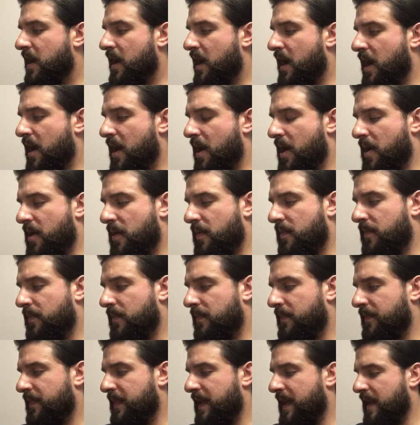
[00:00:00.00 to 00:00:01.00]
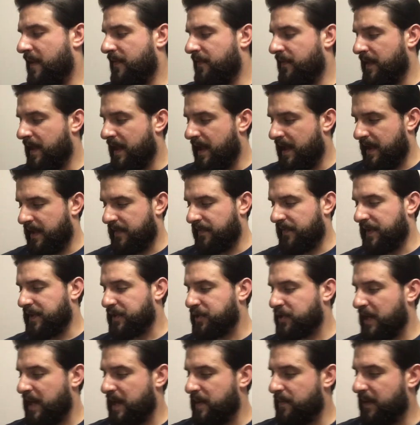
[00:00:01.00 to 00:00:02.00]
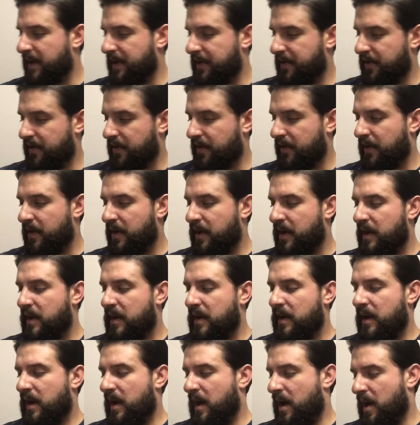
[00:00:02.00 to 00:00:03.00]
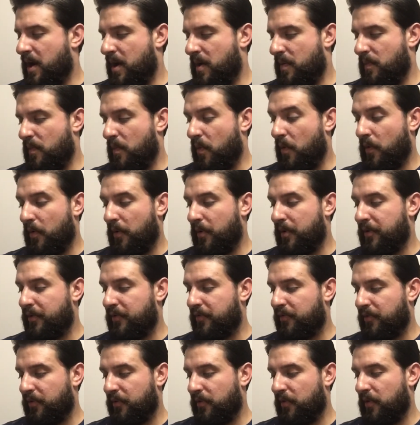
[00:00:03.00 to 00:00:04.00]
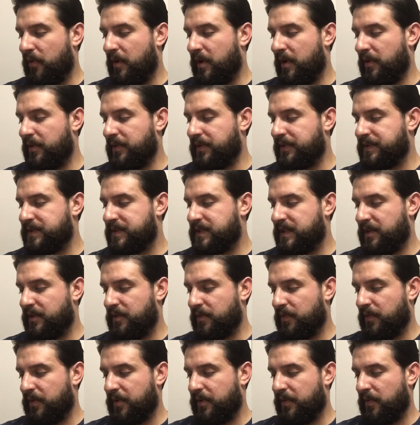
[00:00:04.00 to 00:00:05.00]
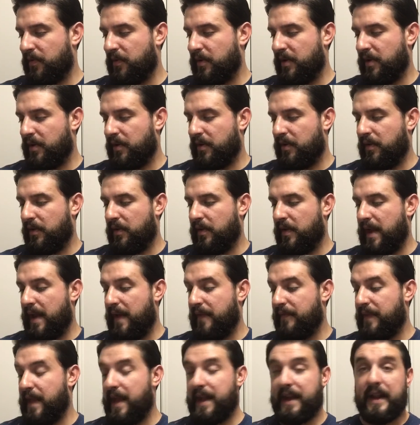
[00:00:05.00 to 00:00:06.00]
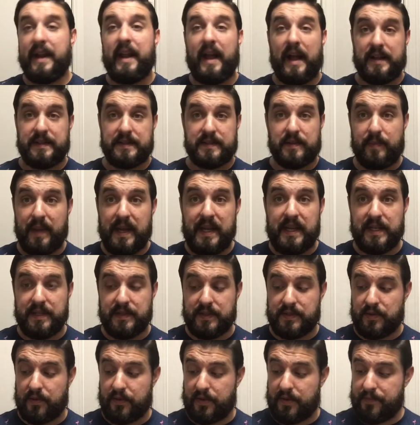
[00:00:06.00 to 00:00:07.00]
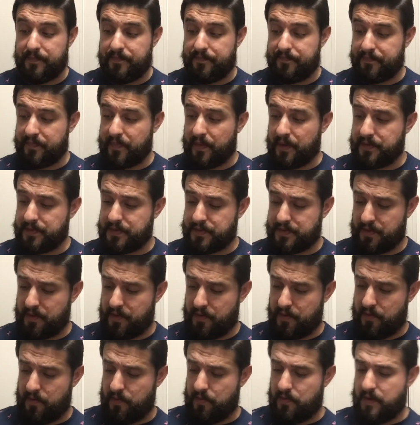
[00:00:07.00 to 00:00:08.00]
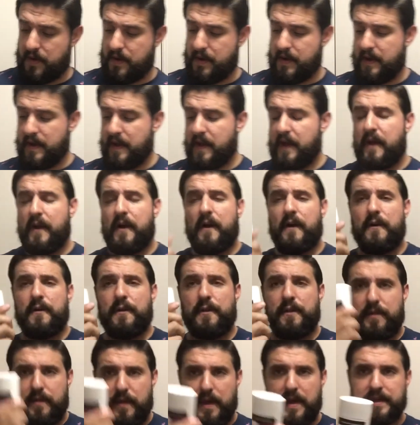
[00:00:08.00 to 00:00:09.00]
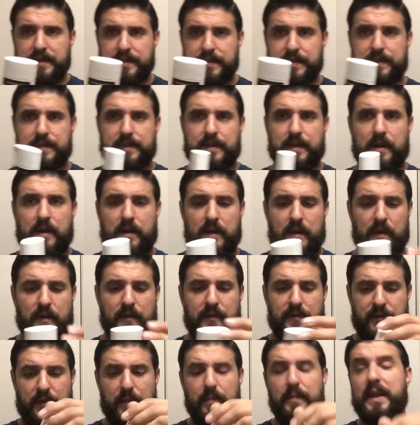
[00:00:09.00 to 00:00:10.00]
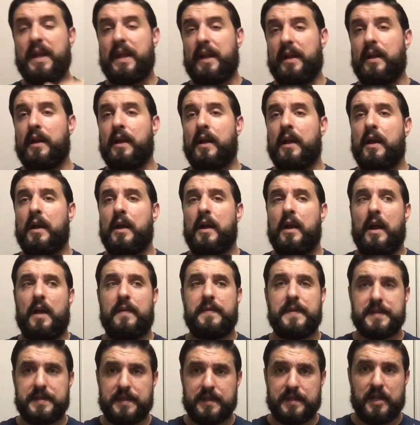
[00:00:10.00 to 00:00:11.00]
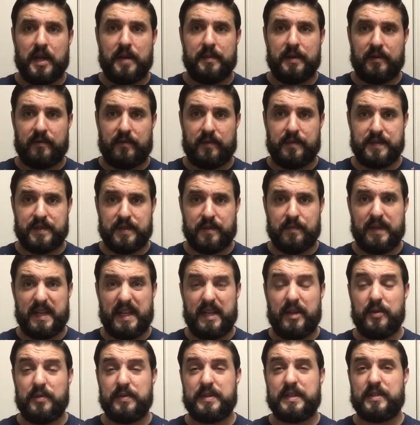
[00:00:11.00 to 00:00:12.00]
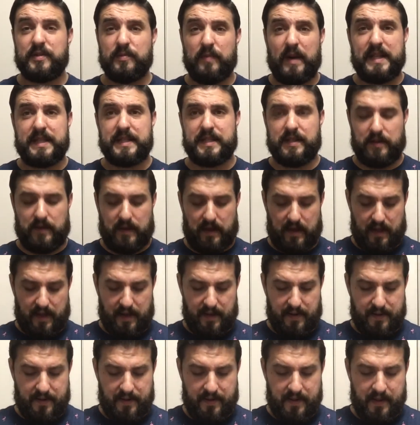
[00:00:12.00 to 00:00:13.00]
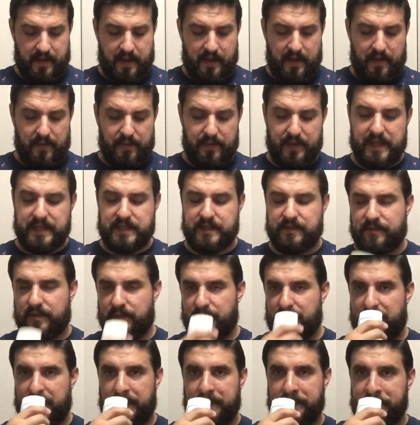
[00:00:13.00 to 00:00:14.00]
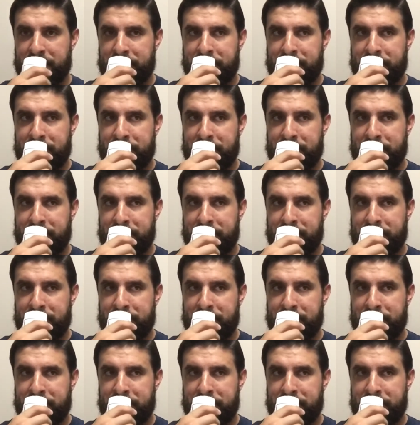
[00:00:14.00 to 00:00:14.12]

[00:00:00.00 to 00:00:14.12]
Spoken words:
and then the shea butter, orange fruit oil, cedarwood oil, and then it has the baking soda. So this, for me, and this is coming from somebody who sweats a lot, this for me,